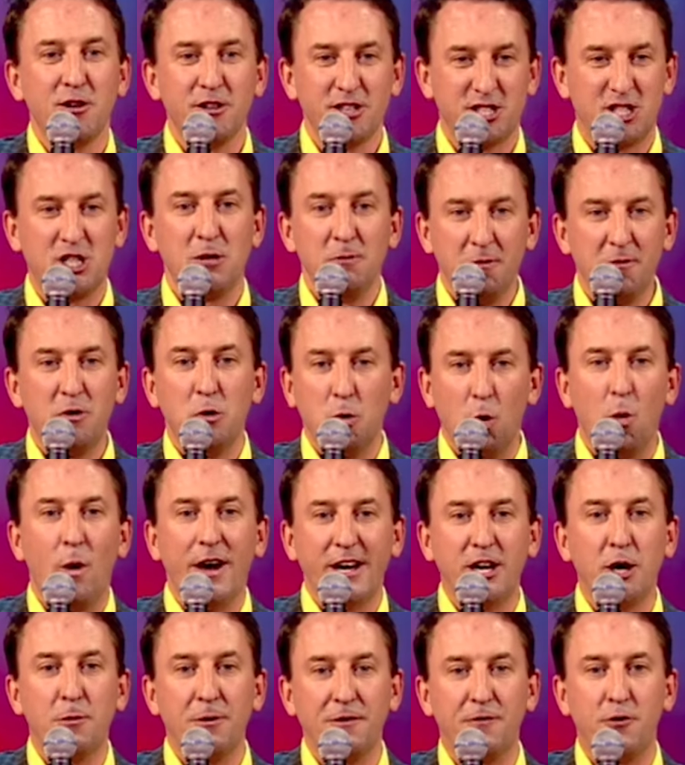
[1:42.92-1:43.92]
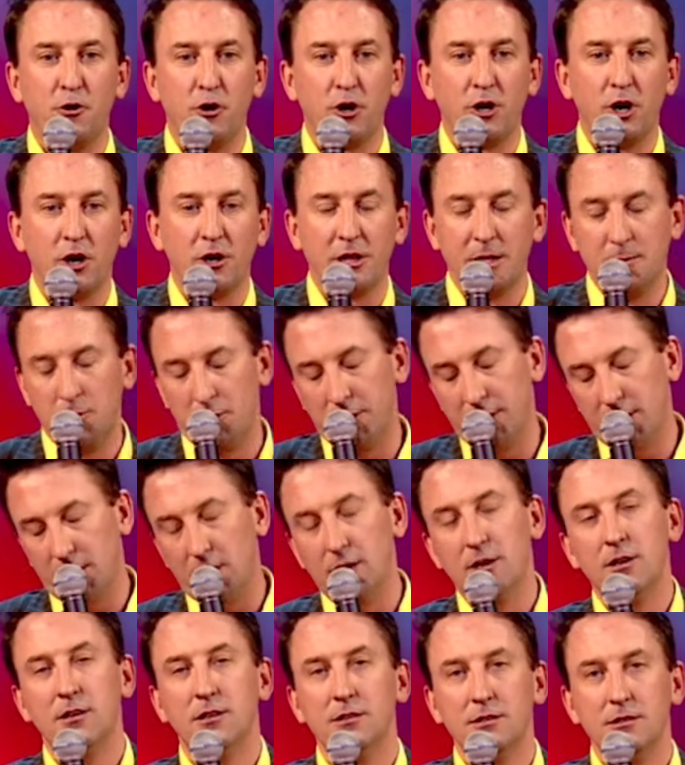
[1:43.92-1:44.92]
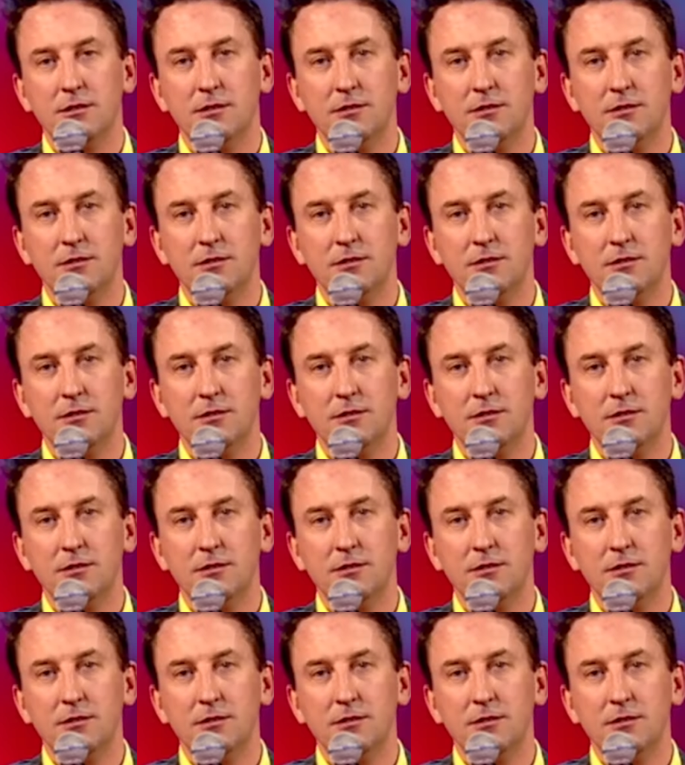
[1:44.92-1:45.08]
job that some of you will wake up at four o'clock in the morning and go,